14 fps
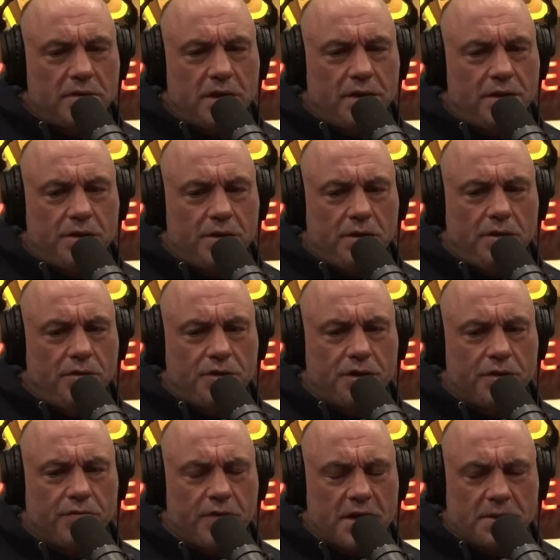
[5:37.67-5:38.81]
think you
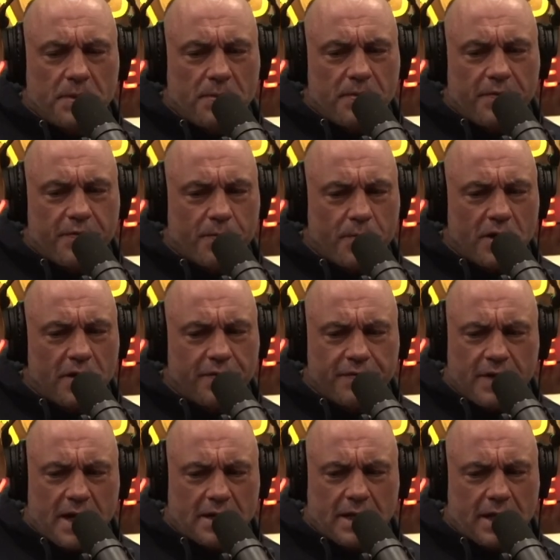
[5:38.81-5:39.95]
should arrest people for burning a
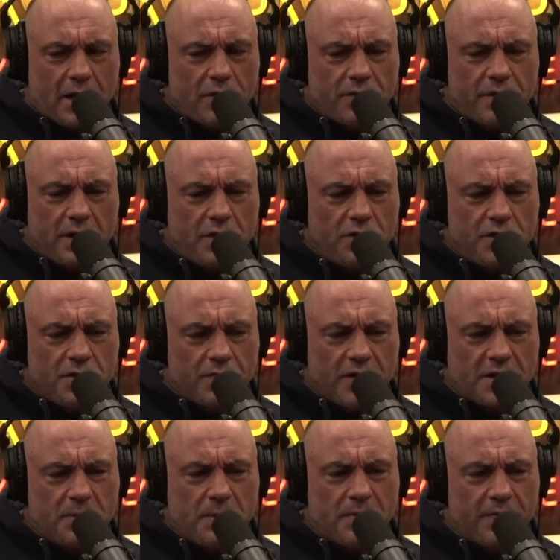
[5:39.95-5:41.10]
flag. Like, I don't think you should
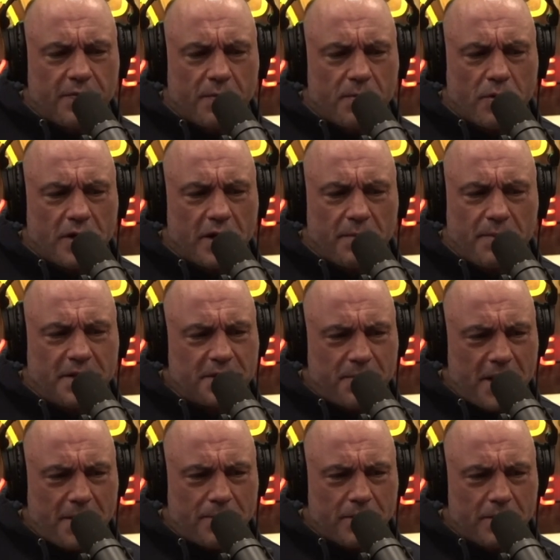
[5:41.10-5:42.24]
arrest people for burning a piece of
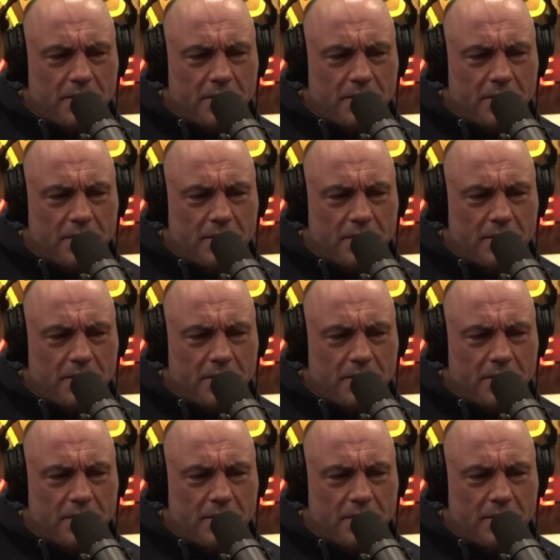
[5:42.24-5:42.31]
paper.